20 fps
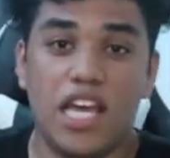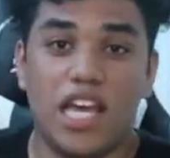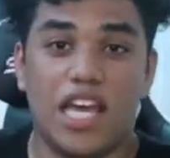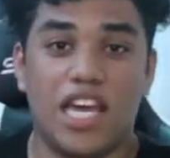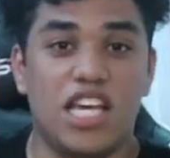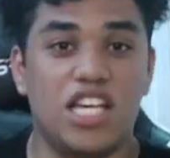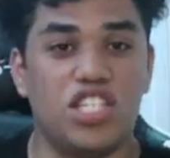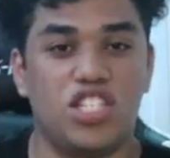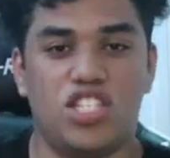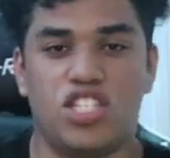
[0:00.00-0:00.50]

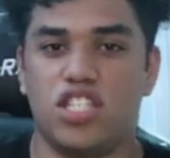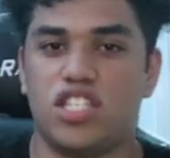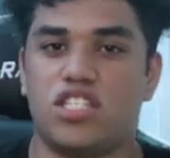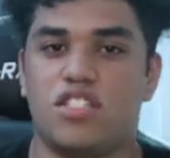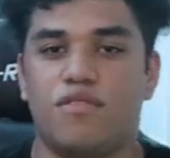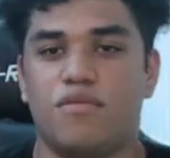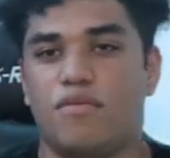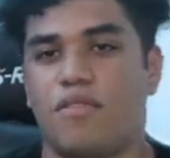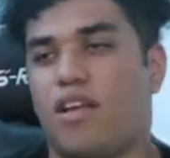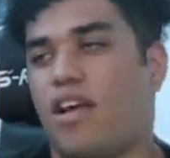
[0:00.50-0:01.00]
It's
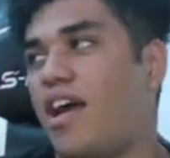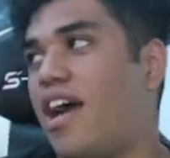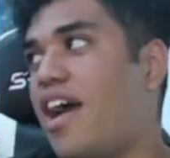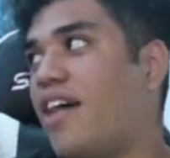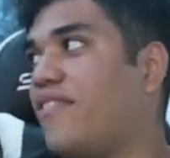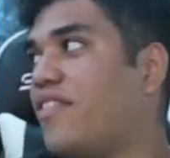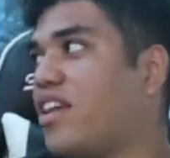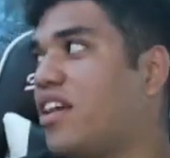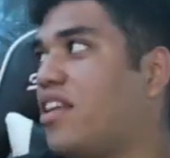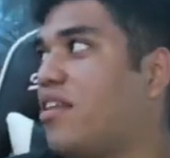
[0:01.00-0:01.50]
just
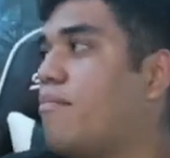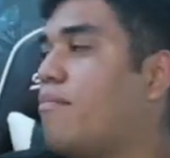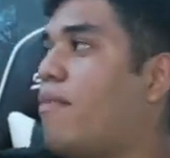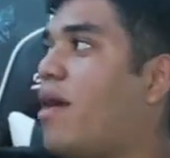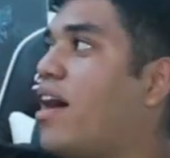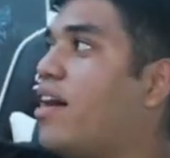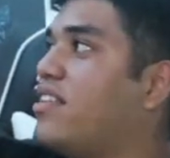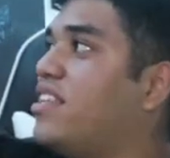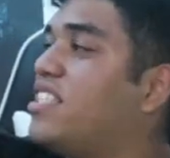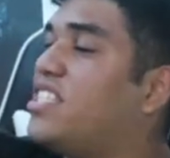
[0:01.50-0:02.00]
having an
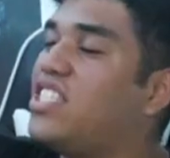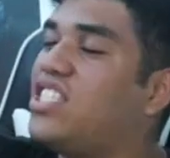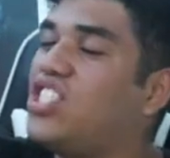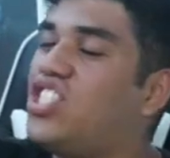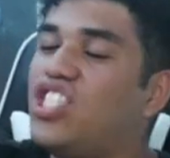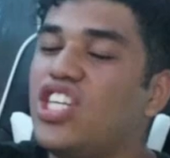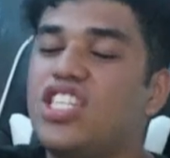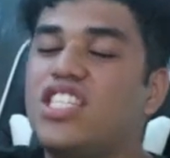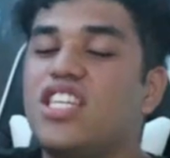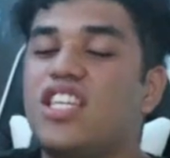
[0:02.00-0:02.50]
unboxing. This is
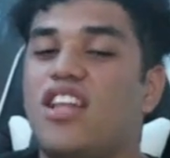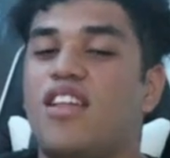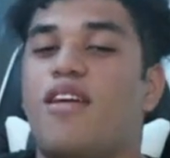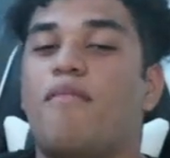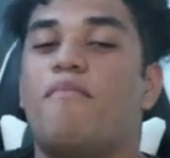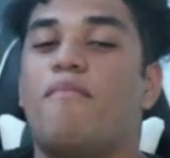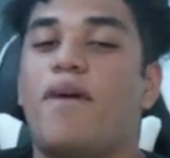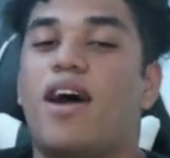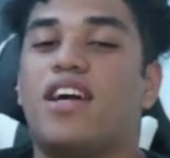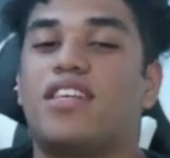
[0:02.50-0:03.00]
just an
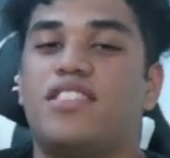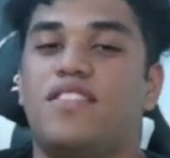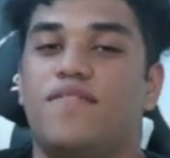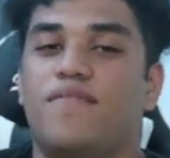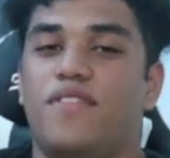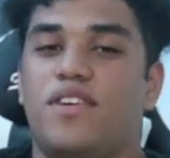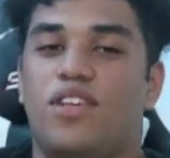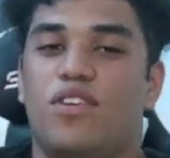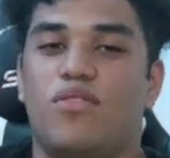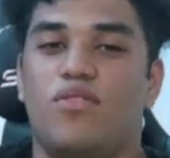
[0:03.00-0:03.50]
unboxing
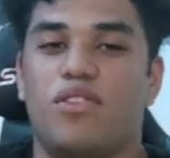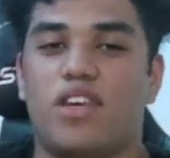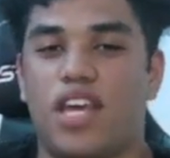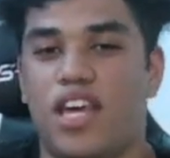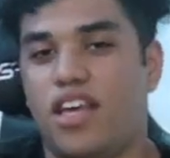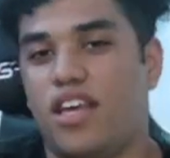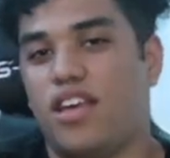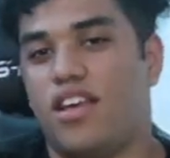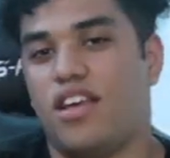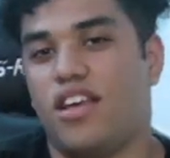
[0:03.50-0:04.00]
video,
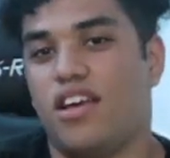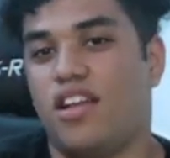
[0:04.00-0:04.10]
okay?